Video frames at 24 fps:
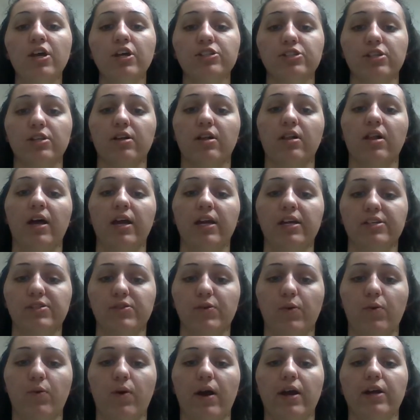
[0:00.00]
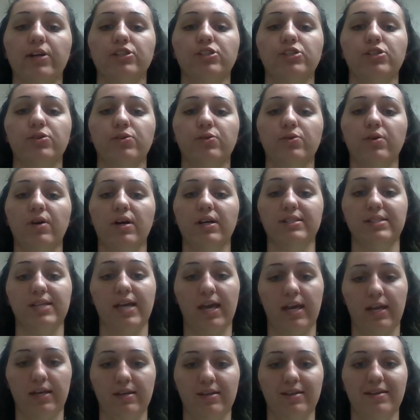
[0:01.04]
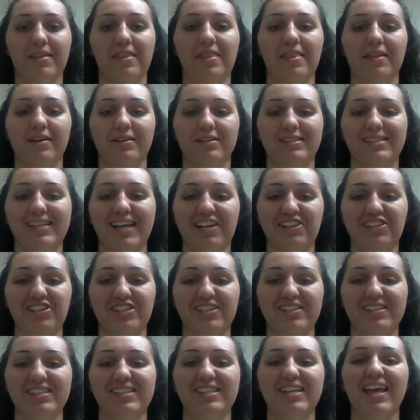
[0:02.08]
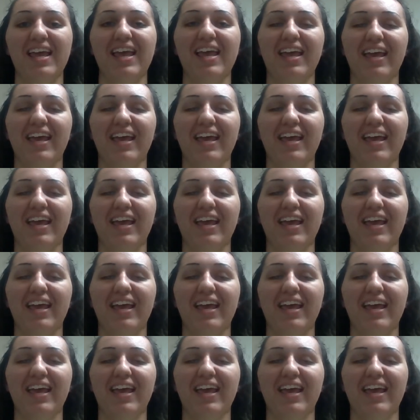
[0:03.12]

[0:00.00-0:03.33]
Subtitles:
So the client is required to attend their sessions,